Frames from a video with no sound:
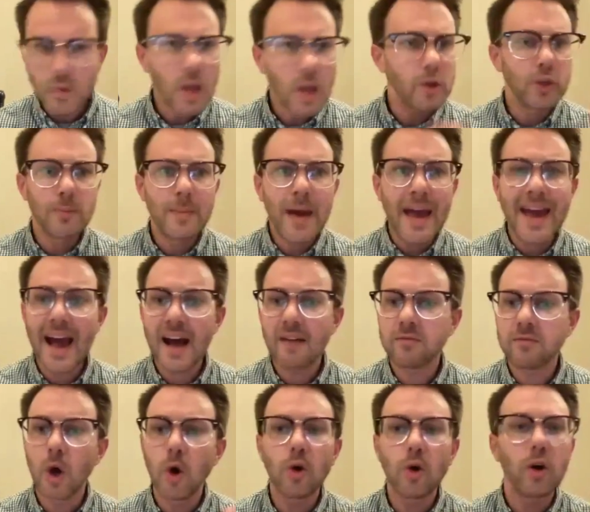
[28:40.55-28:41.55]
You may have
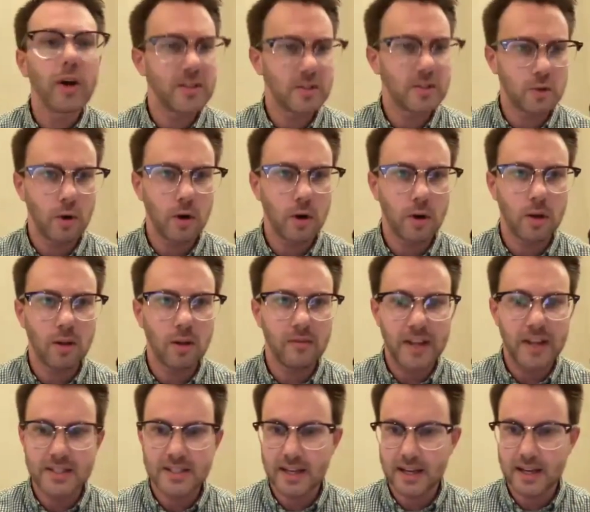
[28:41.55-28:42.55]
local historical
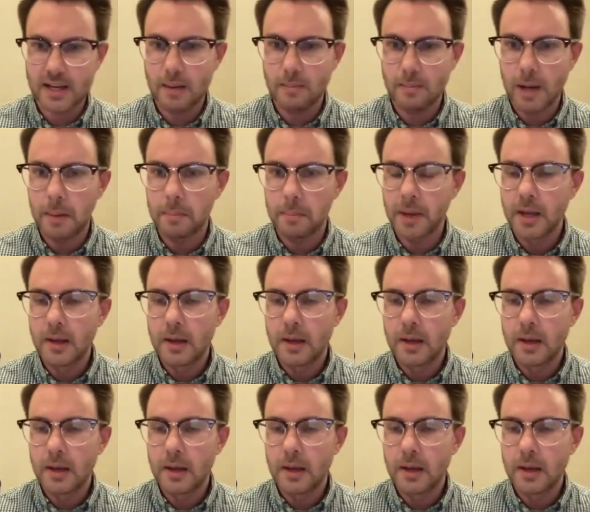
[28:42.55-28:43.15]
events that come up.